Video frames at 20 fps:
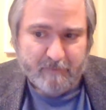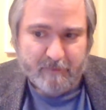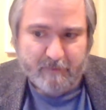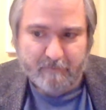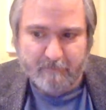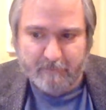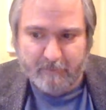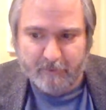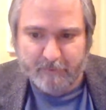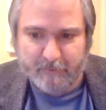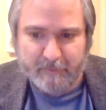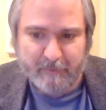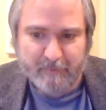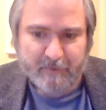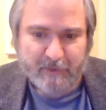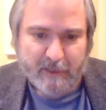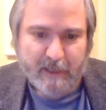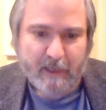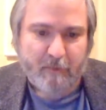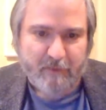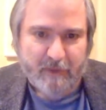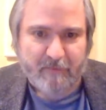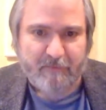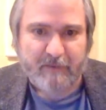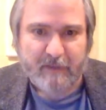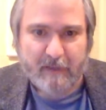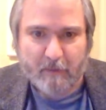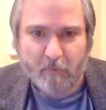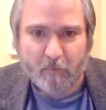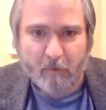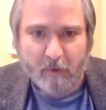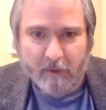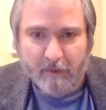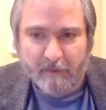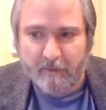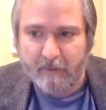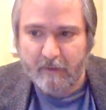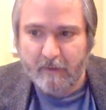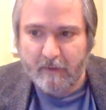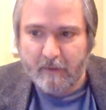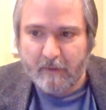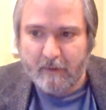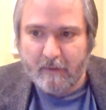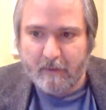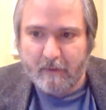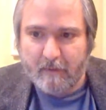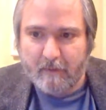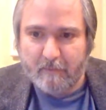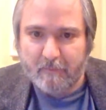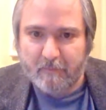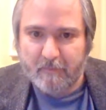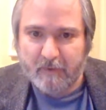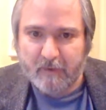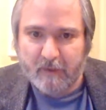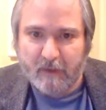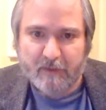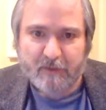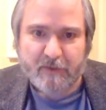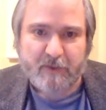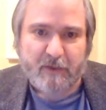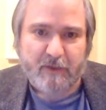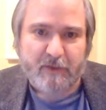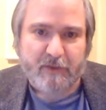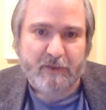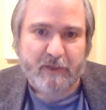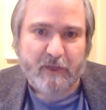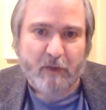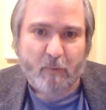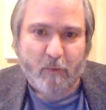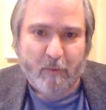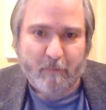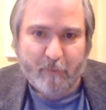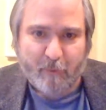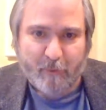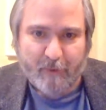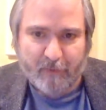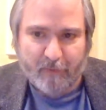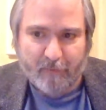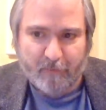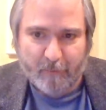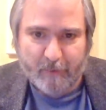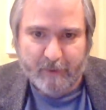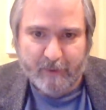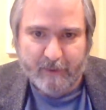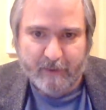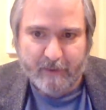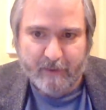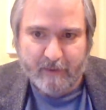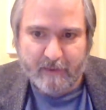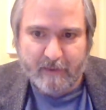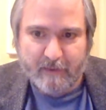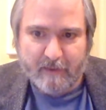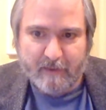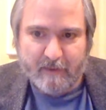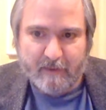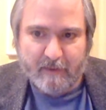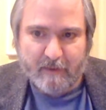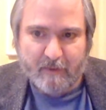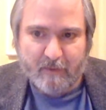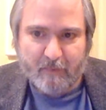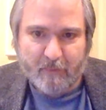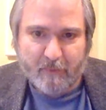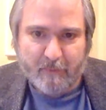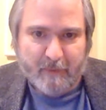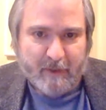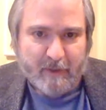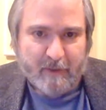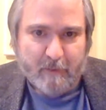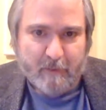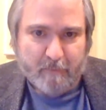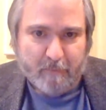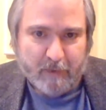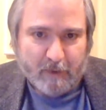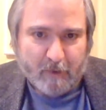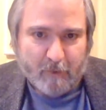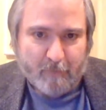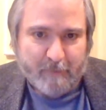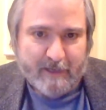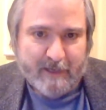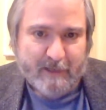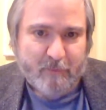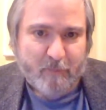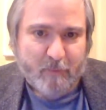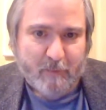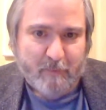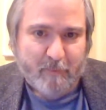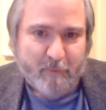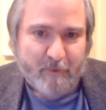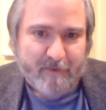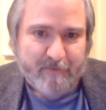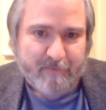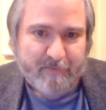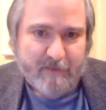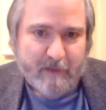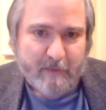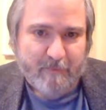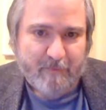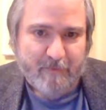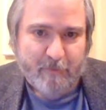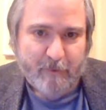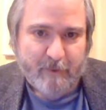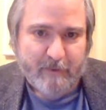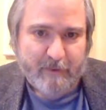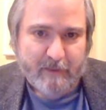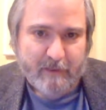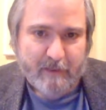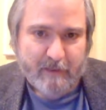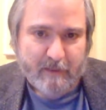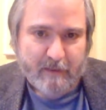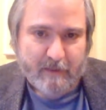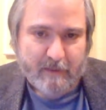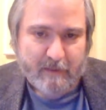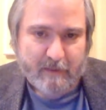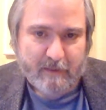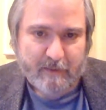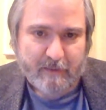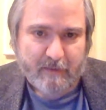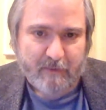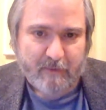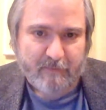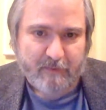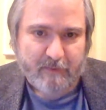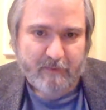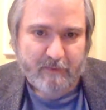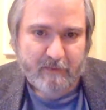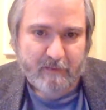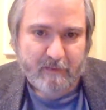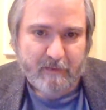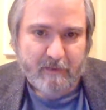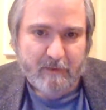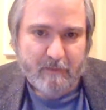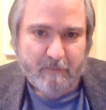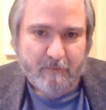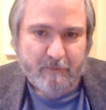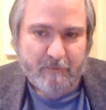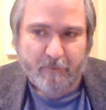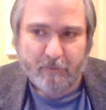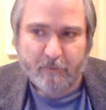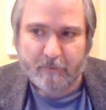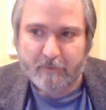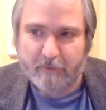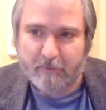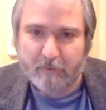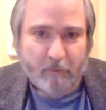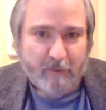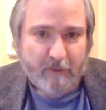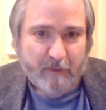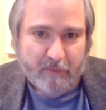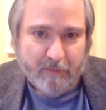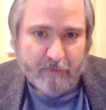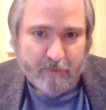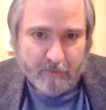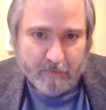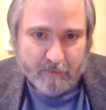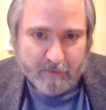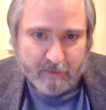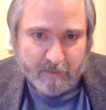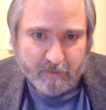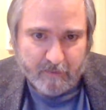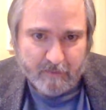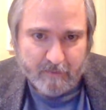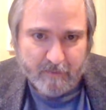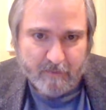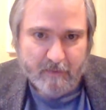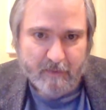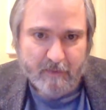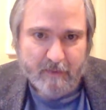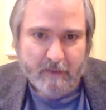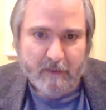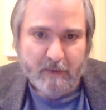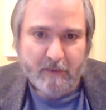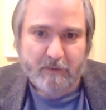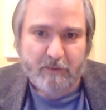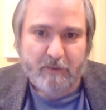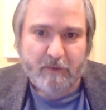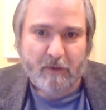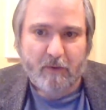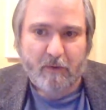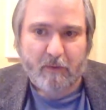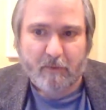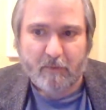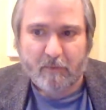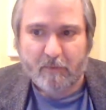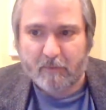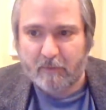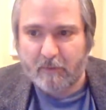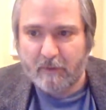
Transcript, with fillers: most people say, yeah, definitely at 1 a lot of studies saying 1.3. We're probably going to blow past 1.5 before the end of the before 2030. So